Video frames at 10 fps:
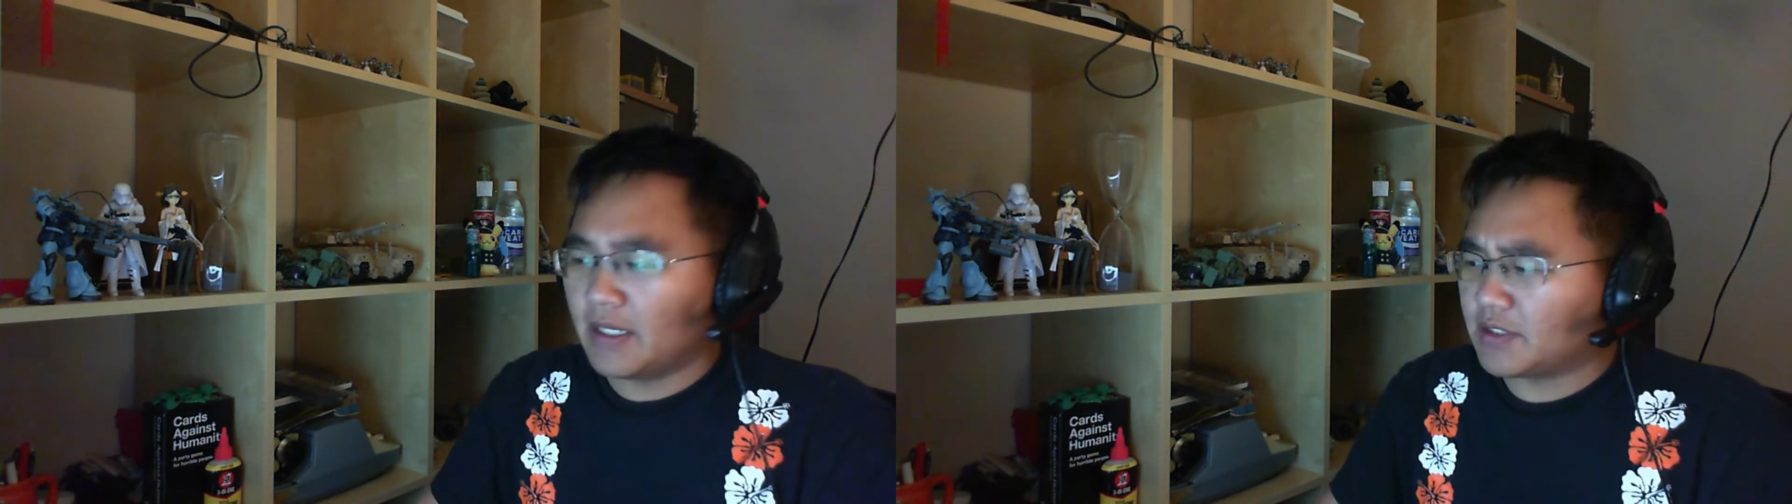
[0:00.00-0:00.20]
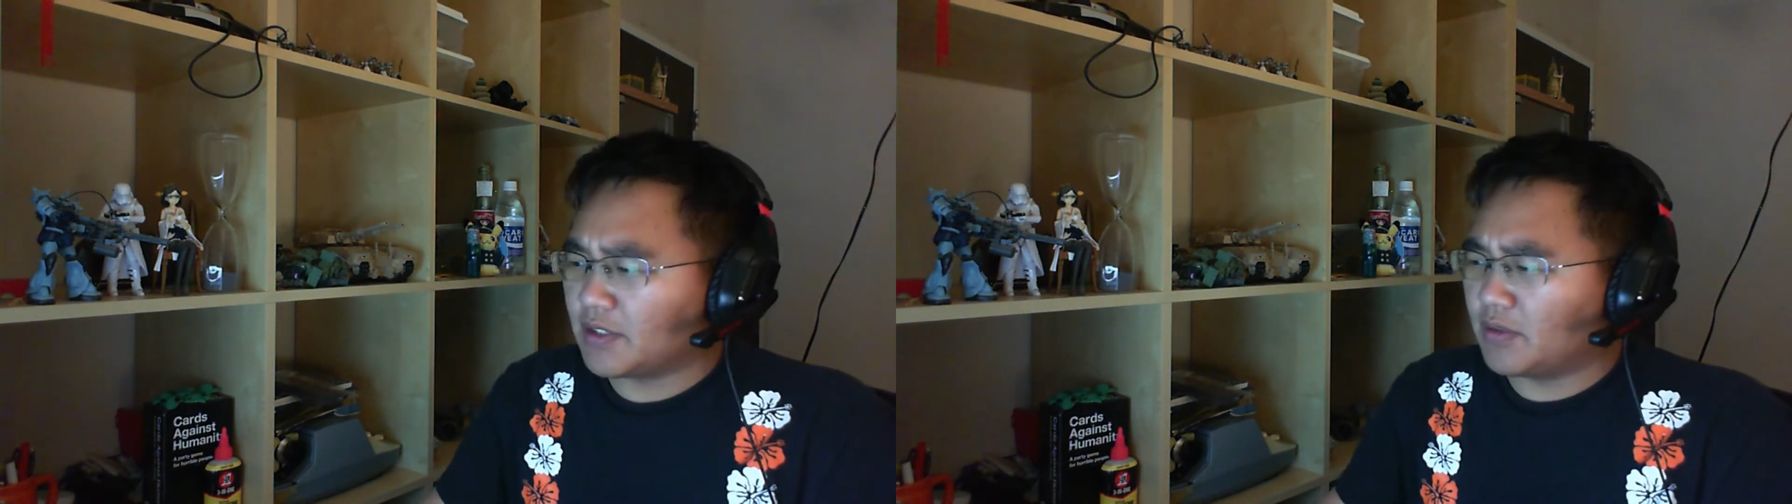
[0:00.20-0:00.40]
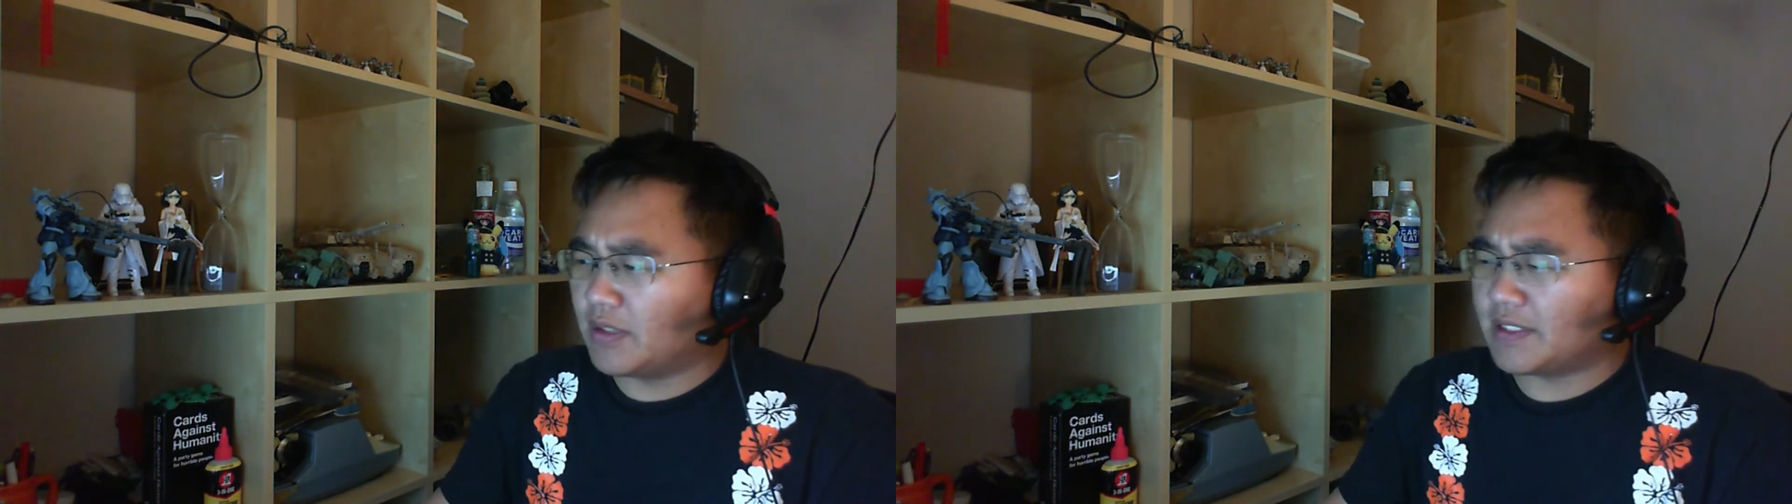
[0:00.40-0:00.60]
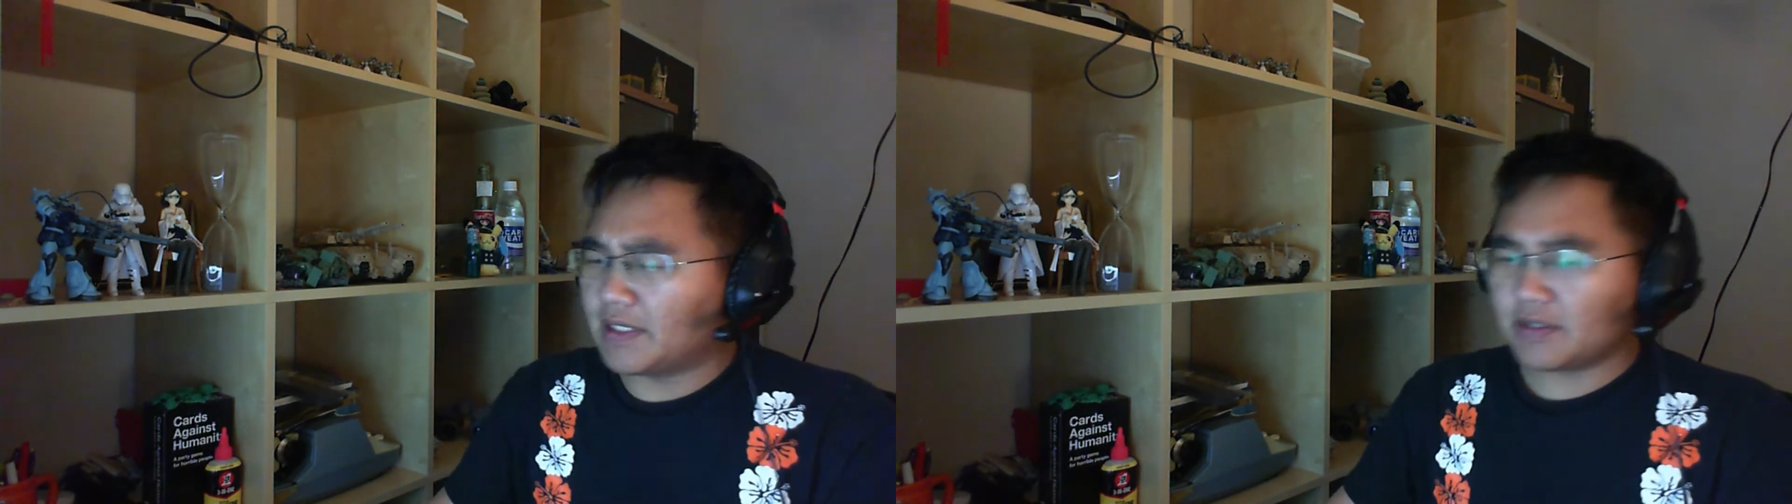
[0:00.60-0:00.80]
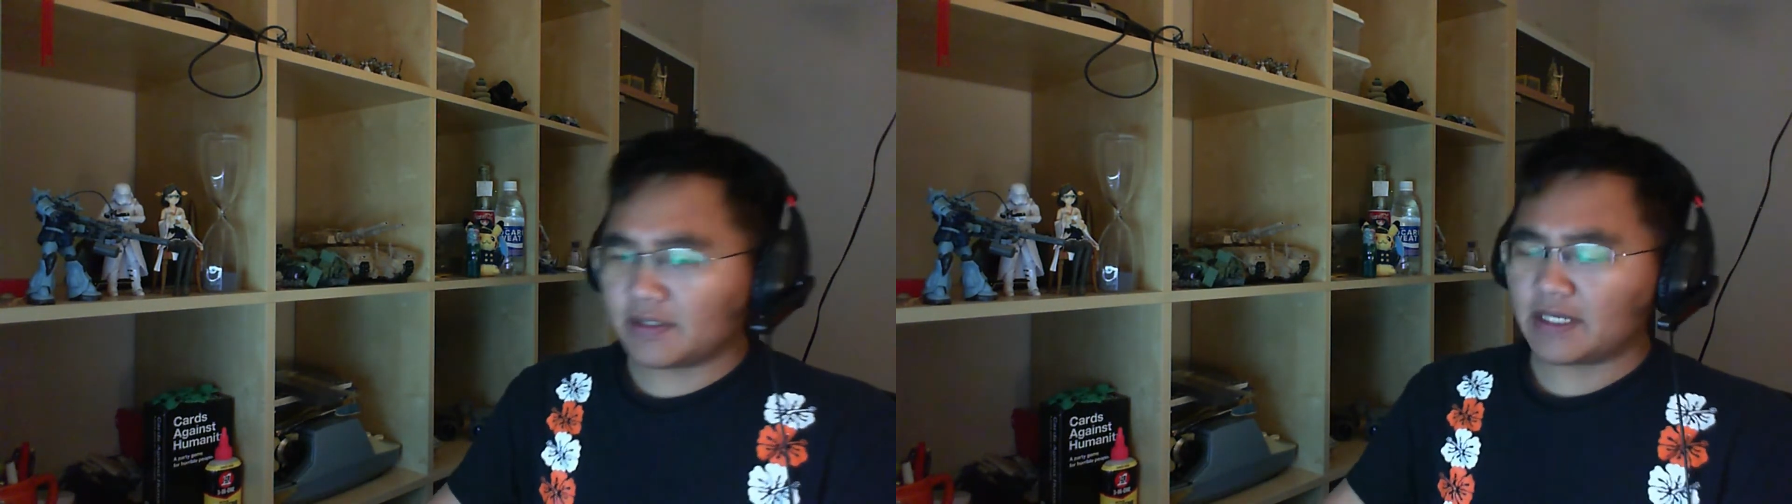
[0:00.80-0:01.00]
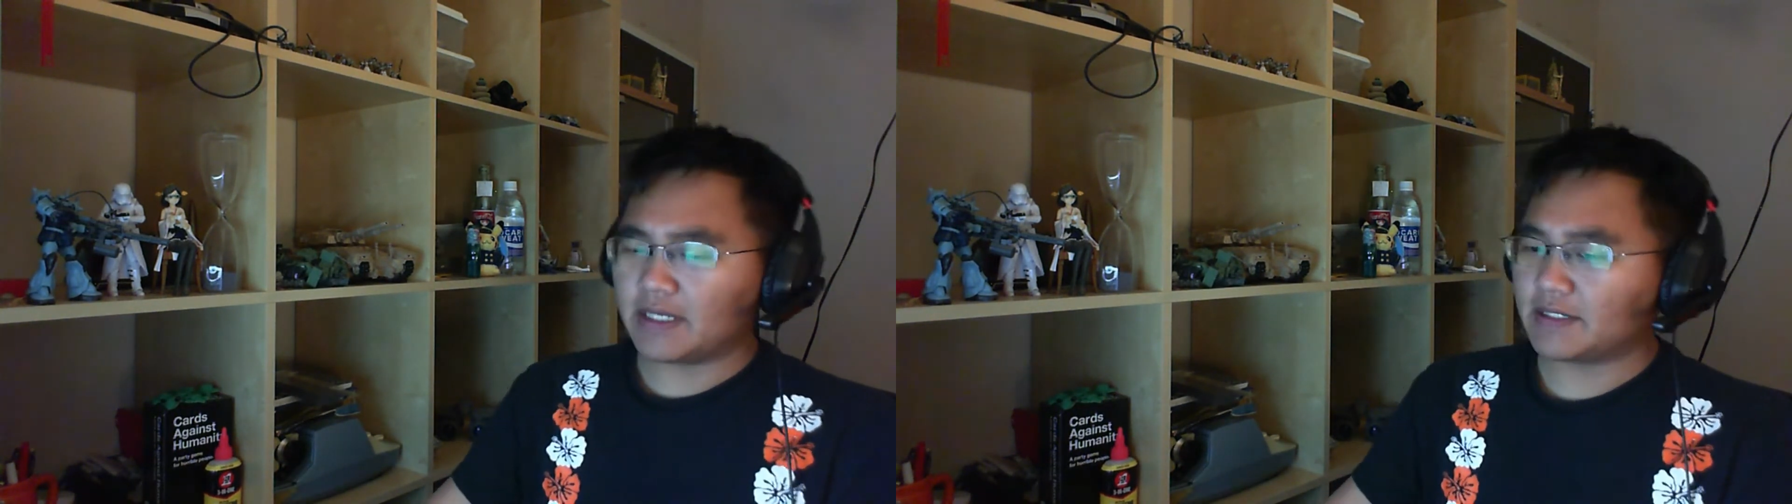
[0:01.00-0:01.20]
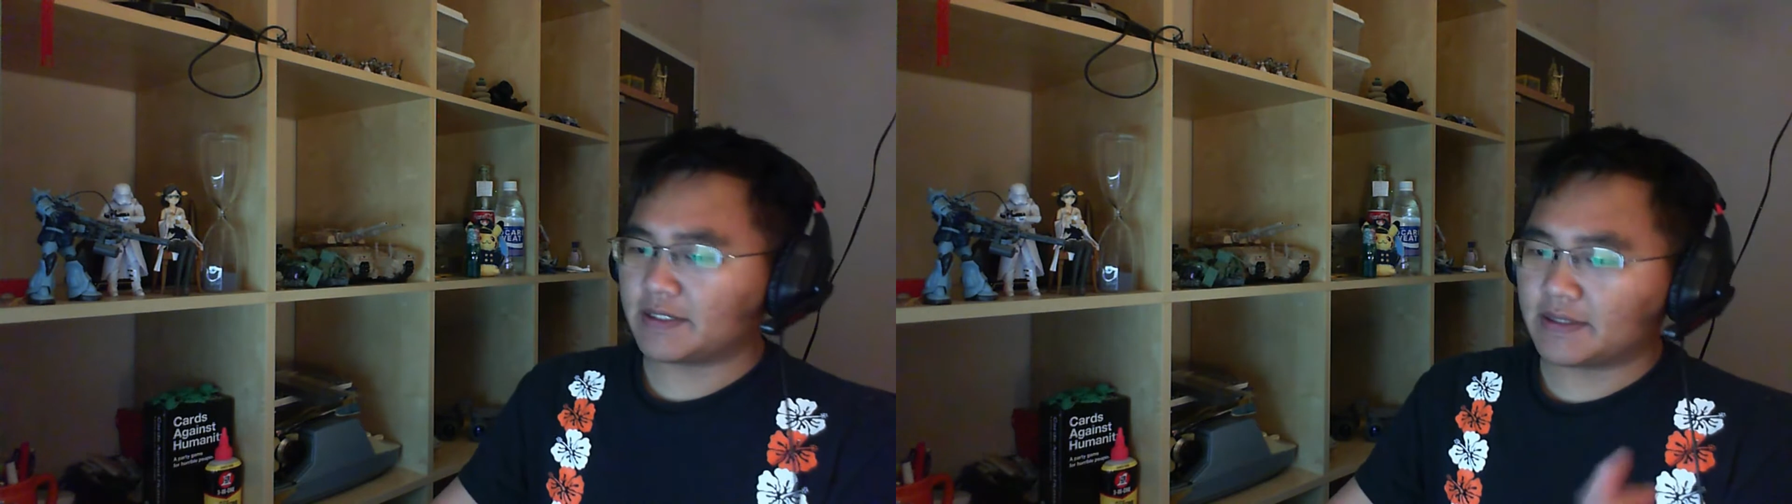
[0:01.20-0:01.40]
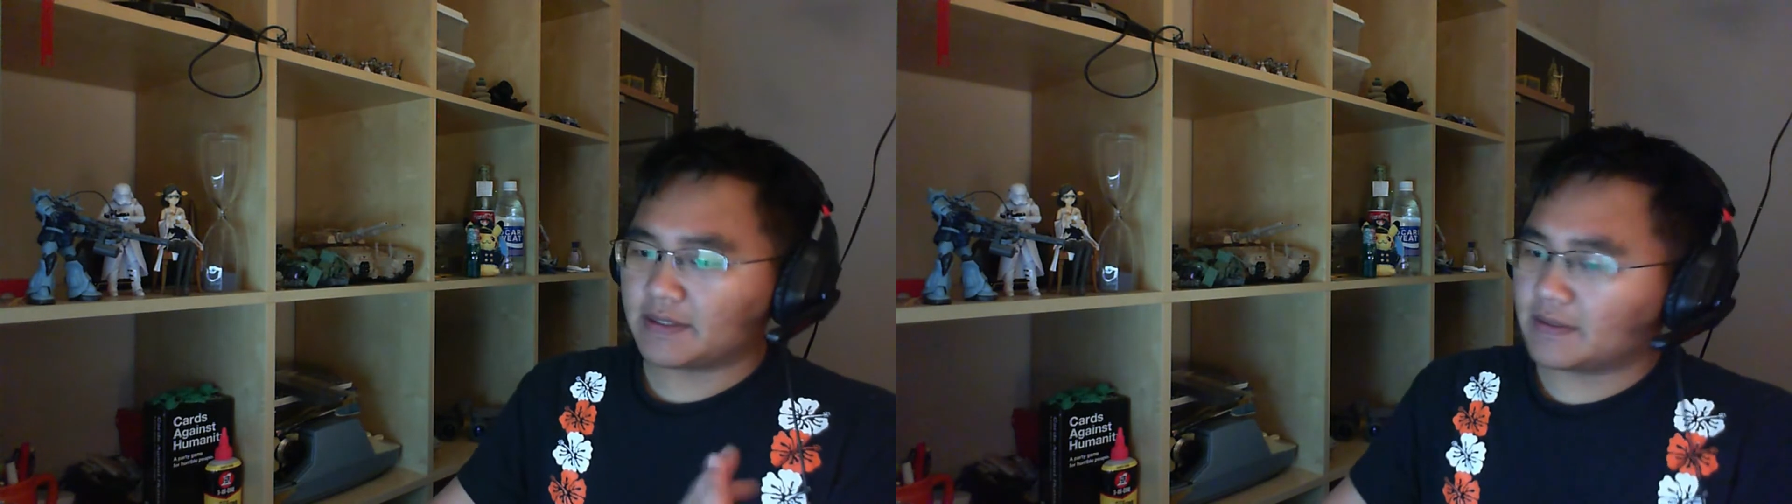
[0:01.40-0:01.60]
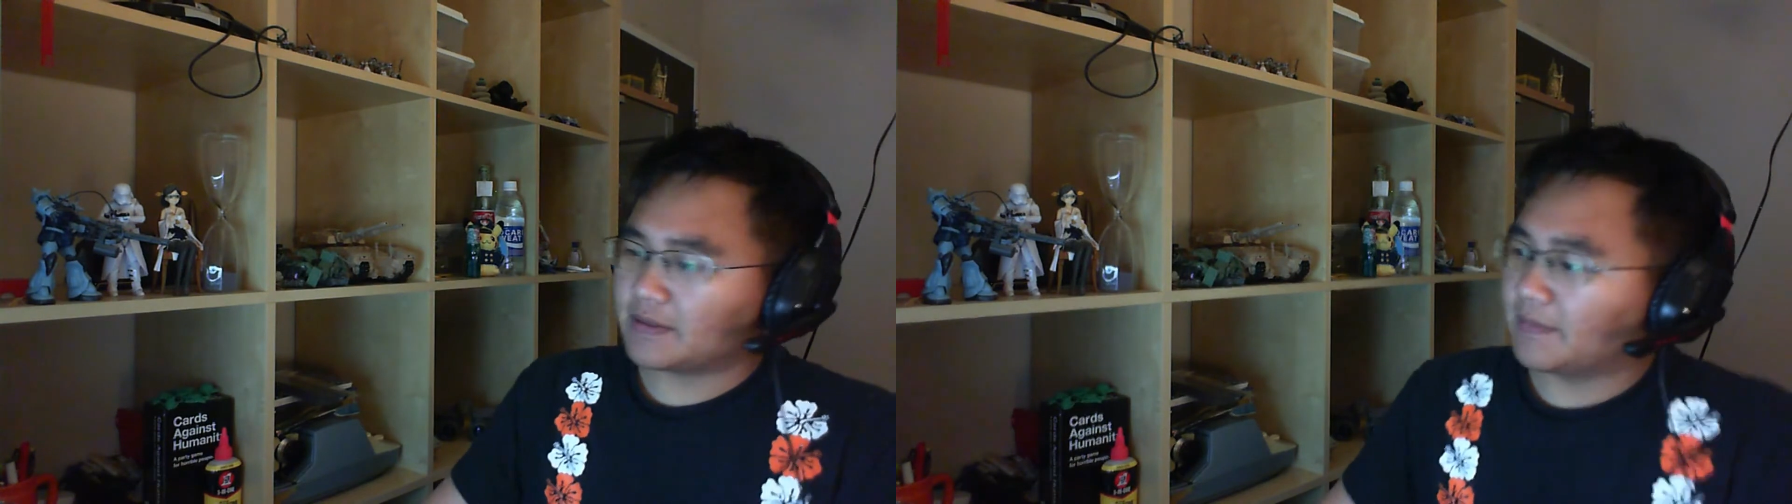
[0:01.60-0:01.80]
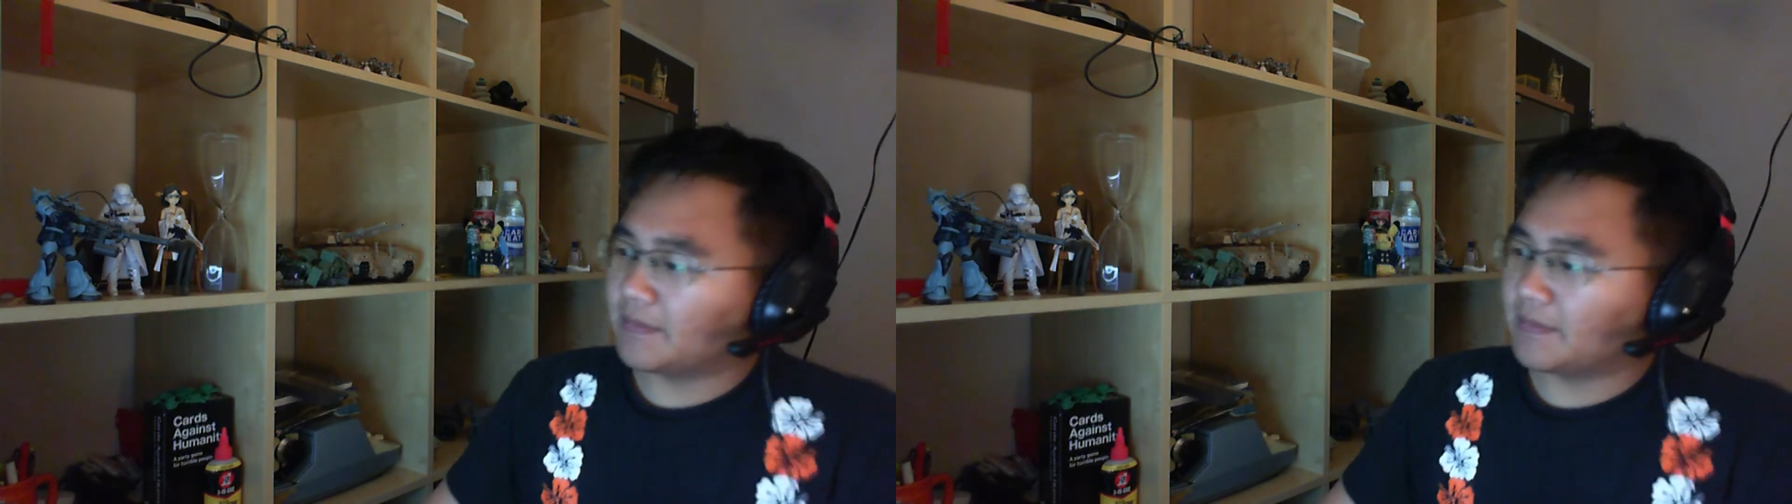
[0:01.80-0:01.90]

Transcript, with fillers: So essentially it's